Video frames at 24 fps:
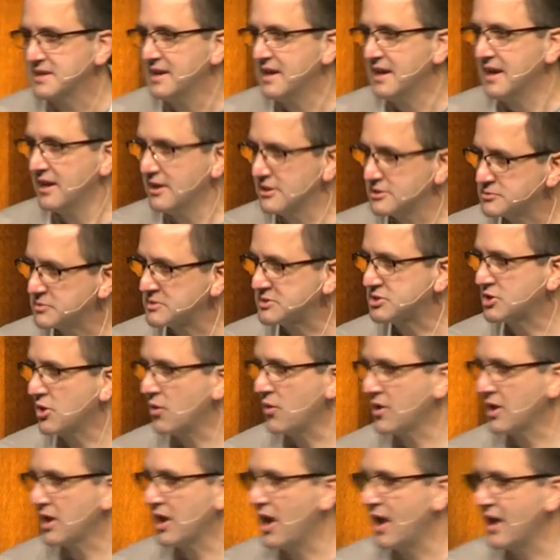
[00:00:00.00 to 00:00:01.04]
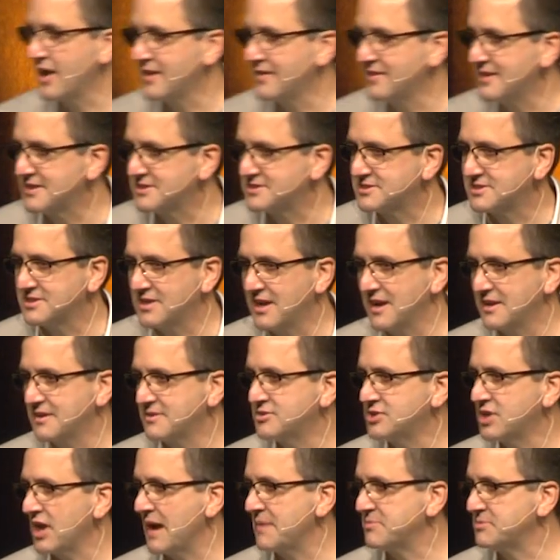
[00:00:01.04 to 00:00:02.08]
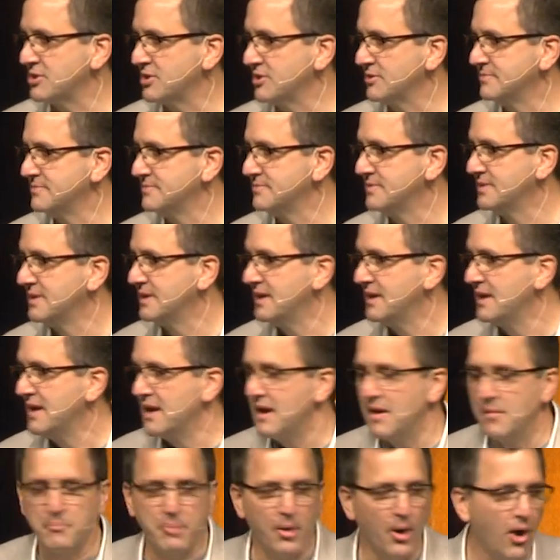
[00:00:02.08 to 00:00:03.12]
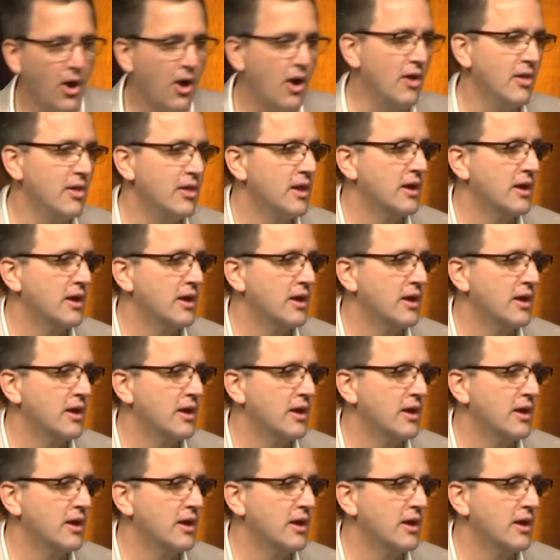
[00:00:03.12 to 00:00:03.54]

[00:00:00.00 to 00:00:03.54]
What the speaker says: Here's what's going on in this chapter. Paul